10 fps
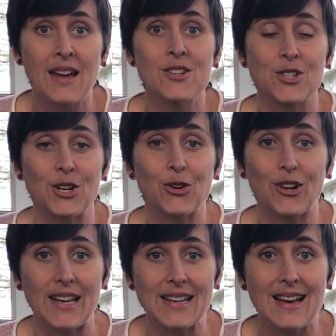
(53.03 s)
So your
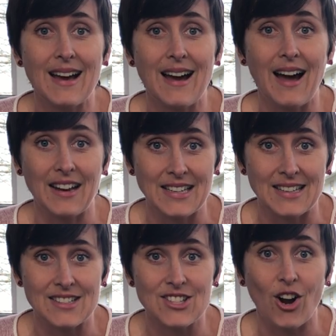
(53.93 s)
green
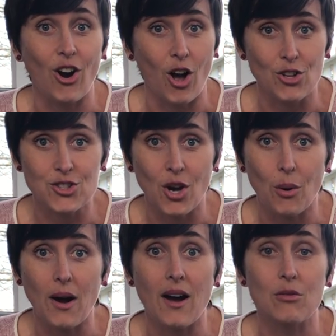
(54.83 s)
onions are
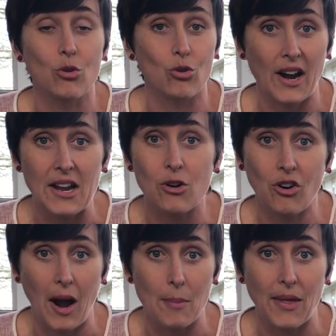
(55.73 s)
also a great
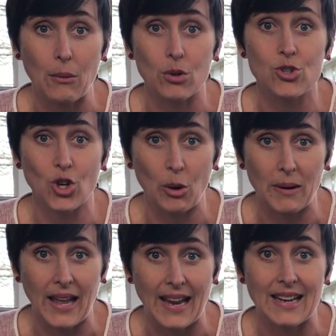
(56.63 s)
crop that will
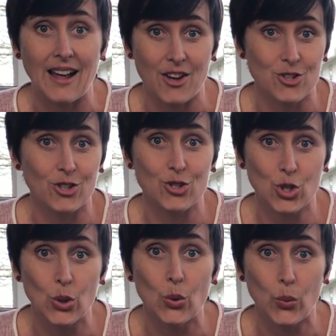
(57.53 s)
germinate in under
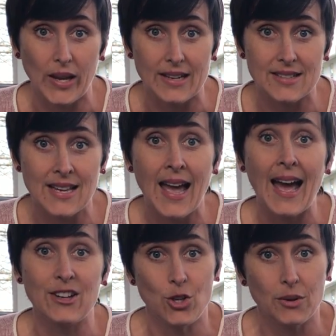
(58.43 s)
2 weeks.
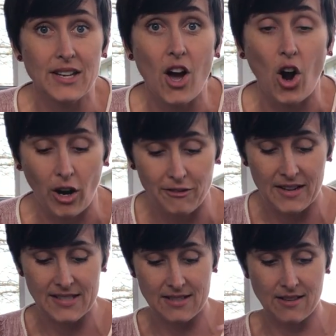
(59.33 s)
And you can
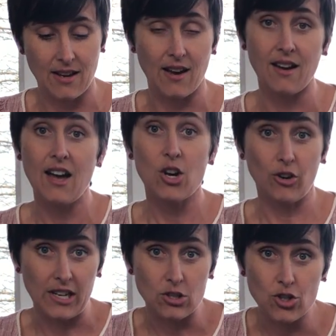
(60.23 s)
harvest the
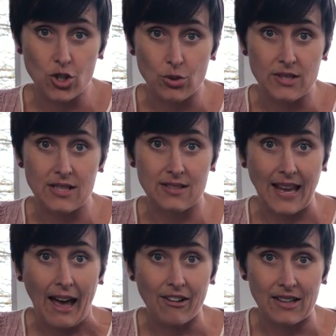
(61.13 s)
green shoots, the
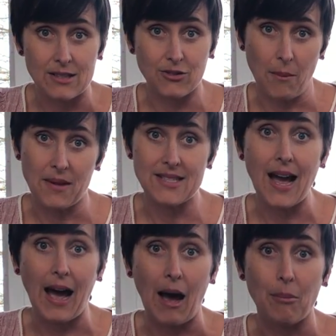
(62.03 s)
scallions, from the
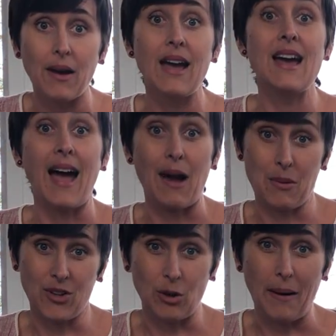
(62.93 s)
top
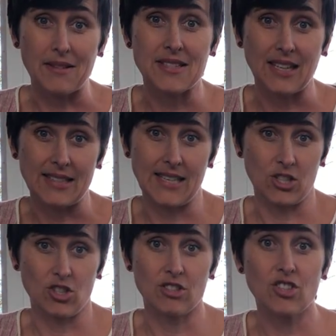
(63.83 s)
when they're about 6
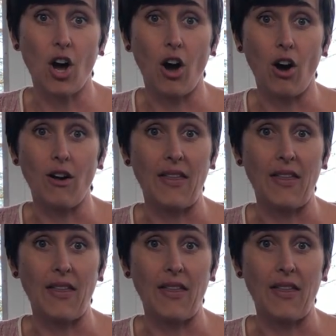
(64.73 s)
inches tall.